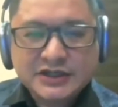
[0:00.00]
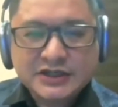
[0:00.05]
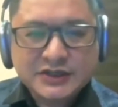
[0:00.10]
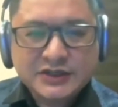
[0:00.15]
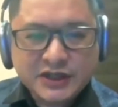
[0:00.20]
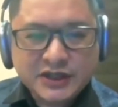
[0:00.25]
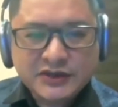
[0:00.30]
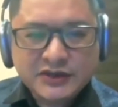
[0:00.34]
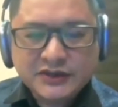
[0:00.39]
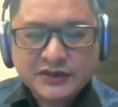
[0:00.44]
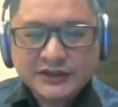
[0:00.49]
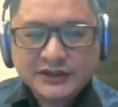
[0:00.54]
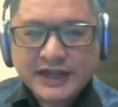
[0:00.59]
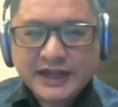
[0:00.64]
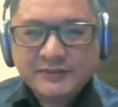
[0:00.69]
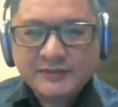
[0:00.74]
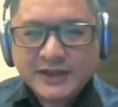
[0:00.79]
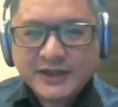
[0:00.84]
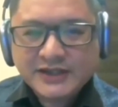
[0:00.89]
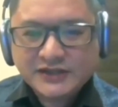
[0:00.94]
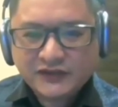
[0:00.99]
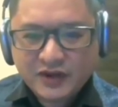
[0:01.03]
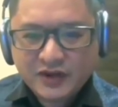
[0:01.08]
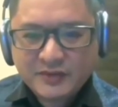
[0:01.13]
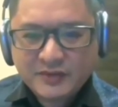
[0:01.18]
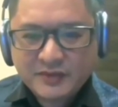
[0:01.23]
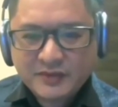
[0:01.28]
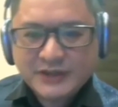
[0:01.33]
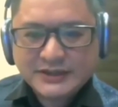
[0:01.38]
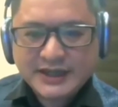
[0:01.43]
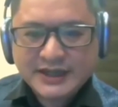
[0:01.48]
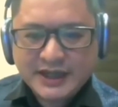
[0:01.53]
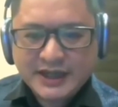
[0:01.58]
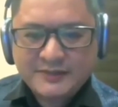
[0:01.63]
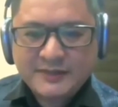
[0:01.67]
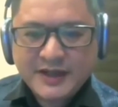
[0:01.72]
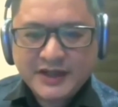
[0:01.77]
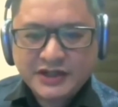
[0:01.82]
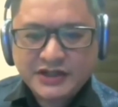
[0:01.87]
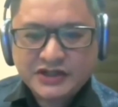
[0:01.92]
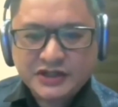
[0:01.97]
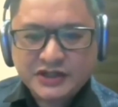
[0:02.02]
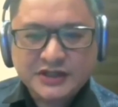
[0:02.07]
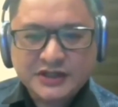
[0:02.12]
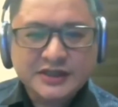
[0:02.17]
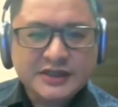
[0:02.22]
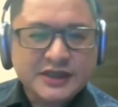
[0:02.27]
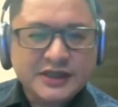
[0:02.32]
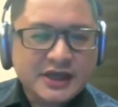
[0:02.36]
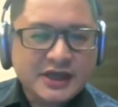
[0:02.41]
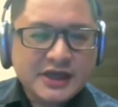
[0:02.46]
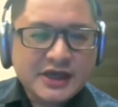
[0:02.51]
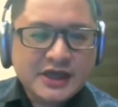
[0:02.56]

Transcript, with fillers: So, yung 10 plus 4 po, as I had mentioned,